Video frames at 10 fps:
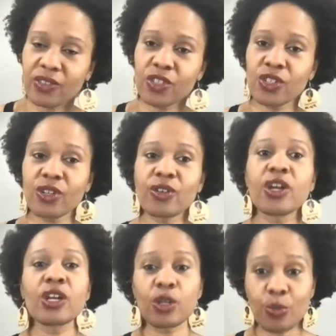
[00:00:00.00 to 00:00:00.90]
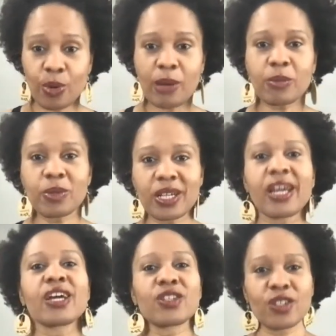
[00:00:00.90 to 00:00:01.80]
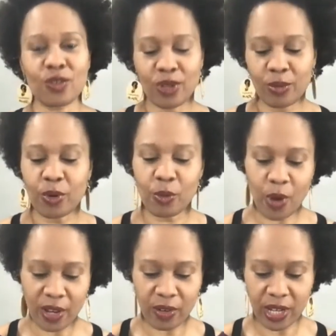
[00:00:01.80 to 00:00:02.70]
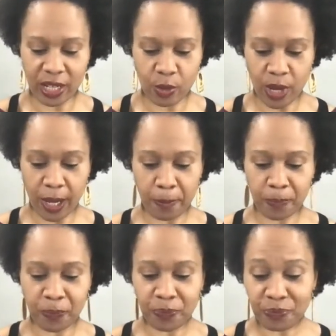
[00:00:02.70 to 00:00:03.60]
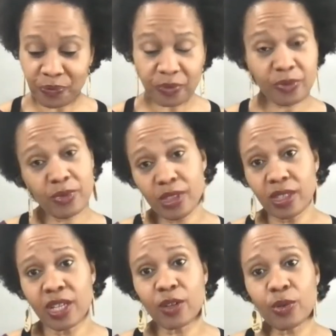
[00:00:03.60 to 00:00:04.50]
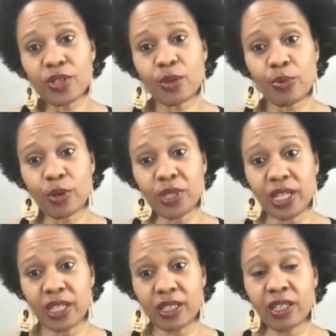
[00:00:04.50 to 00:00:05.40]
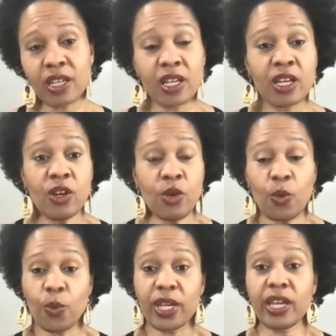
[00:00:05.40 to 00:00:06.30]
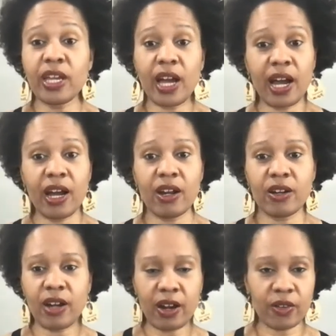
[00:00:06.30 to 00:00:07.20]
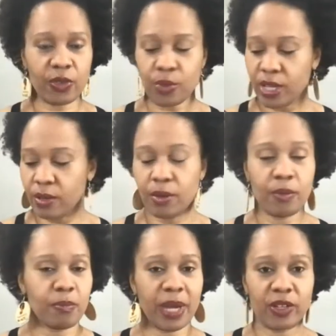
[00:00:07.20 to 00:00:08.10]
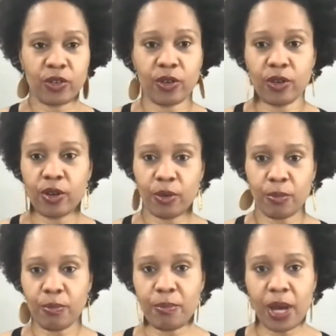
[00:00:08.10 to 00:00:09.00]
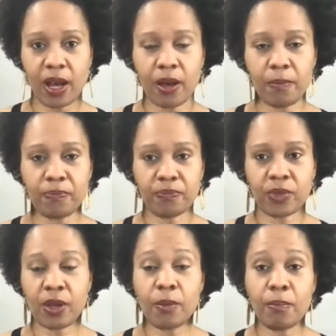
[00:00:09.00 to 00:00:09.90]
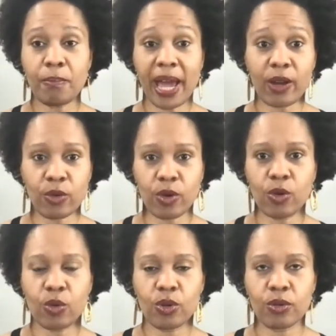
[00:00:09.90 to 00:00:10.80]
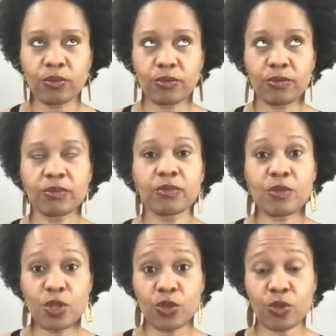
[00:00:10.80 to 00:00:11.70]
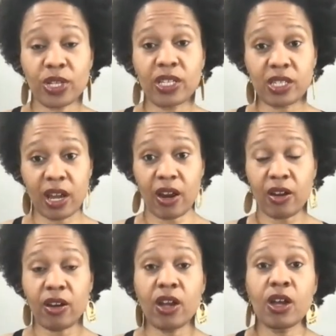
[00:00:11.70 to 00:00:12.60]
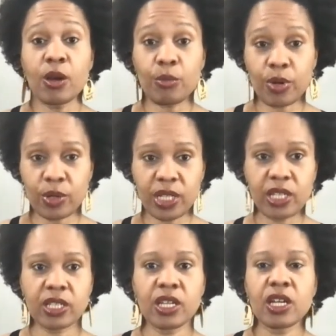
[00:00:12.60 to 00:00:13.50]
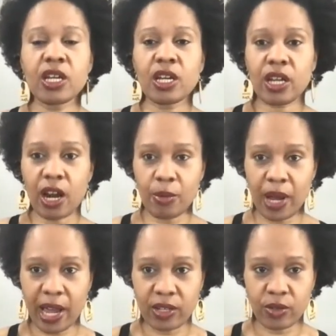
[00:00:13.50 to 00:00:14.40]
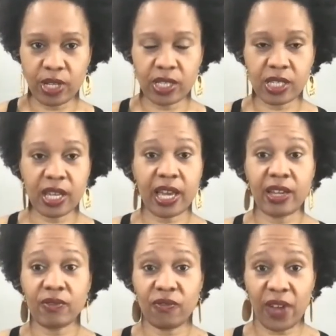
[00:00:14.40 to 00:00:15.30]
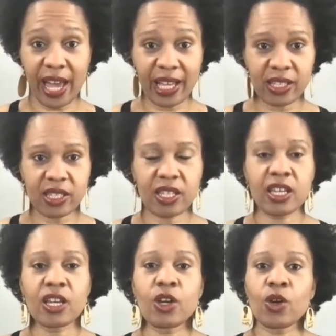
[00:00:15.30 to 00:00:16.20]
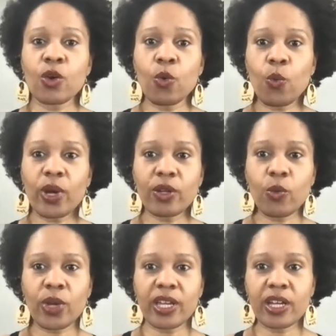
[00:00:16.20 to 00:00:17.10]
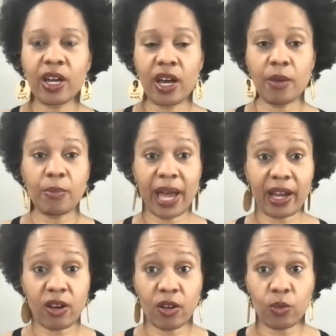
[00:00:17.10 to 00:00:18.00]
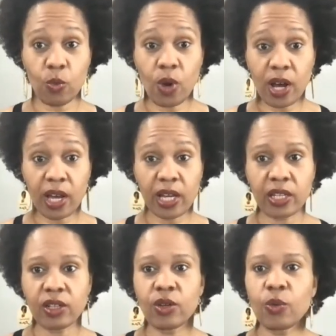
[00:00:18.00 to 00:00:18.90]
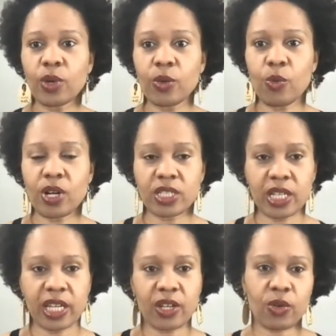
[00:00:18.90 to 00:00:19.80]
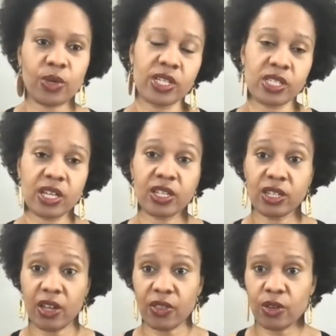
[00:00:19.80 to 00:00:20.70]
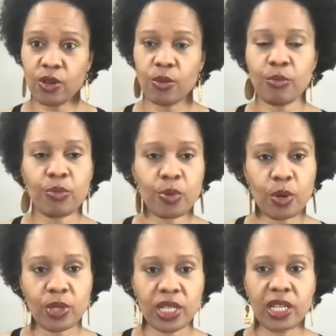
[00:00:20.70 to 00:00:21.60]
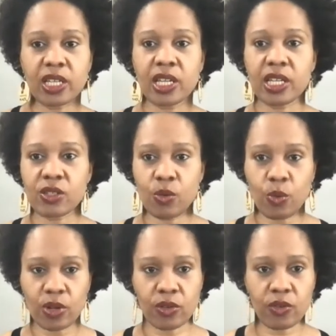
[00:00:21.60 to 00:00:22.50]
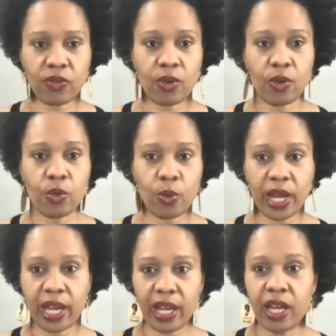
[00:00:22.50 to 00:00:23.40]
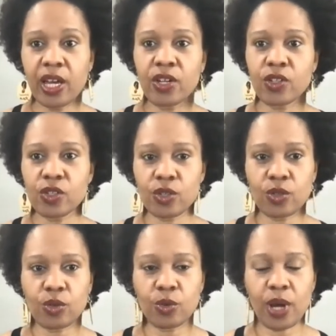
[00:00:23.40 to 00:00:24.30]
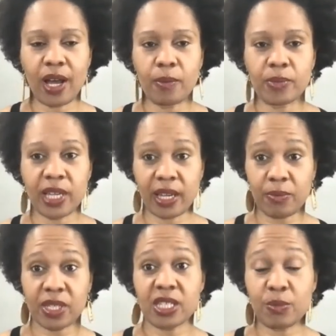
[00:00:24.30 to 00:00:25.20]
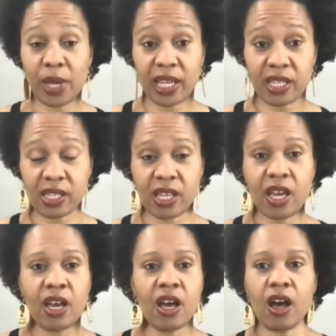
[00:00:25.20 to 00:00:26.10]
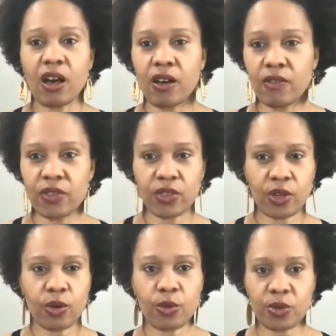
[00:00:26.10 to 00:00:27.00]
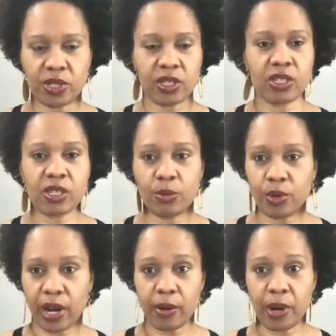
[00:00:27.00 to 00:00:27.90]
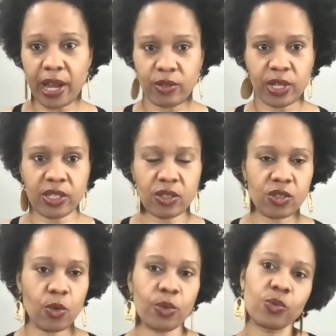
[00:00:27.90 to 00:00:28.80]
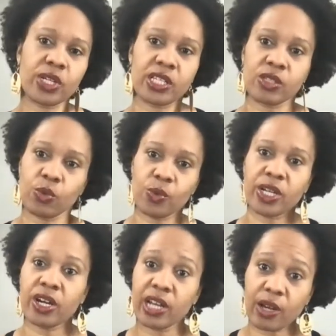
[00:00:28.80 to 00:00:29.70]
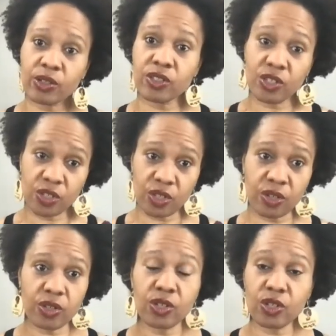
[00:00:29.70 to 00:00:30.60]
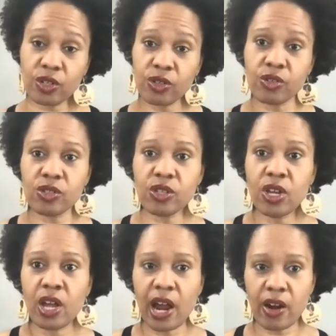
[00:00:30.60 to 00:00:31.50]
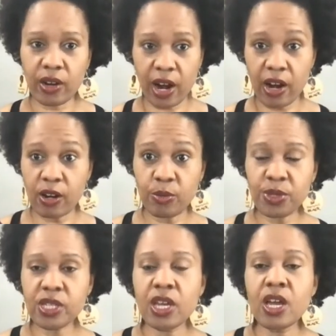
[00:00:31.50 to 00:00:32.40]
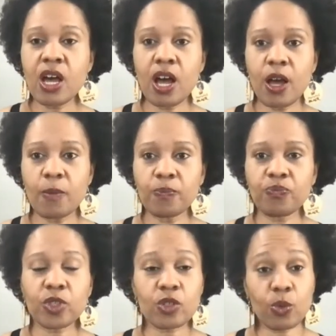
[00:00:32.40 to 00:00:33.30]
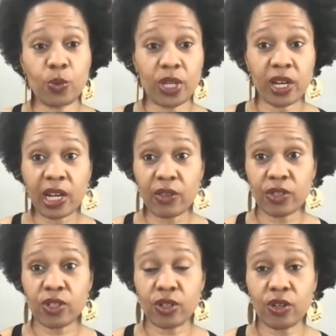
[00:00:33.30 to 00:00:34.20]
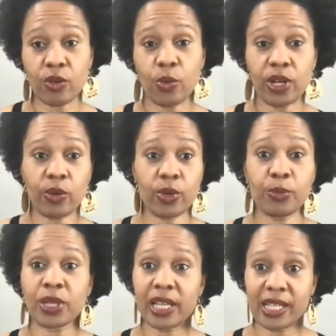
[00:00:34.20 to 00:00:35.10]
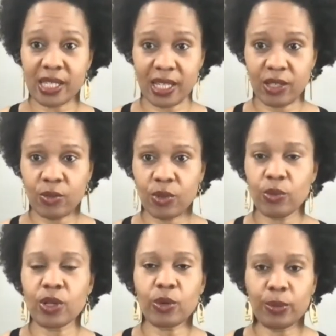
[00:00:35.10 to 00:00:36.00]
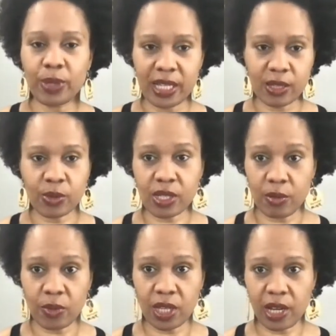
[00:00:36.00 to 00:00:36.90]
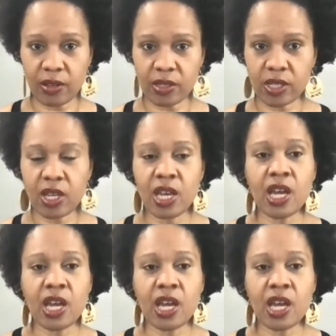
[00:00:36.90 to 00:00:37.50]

on the sugar, you probably should drink more water anyway. Increase your protein. Our three major macronutrients are protein, carbohydrates, and fats. When we cut back on one, we want to increase another. Protein is a wonderful way to take up the space of those simple carbohydrates. So when we cut out the sugars are carbs. So when we cut out the sugar, we want to replace it with something else.